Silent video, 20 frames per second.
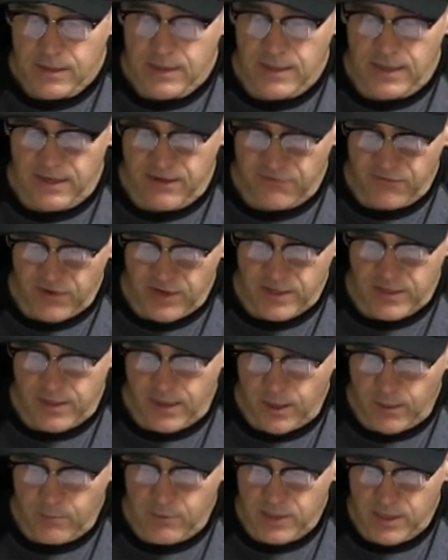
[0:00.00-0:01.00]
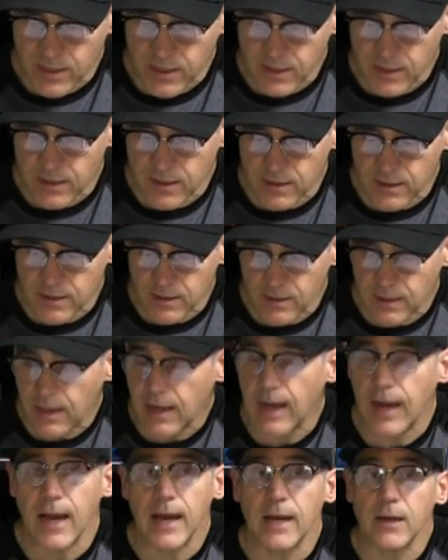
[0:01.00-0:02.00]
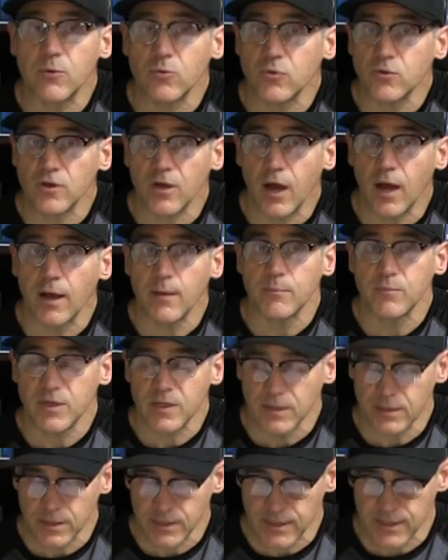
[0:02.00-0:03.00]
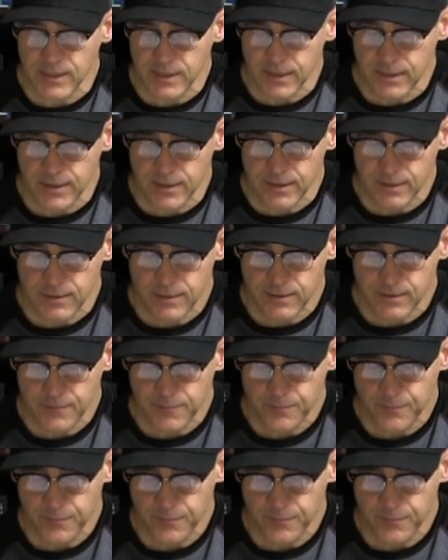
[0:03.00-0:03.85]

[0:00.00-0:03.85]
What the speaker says: that if I come again, I will not be lenient."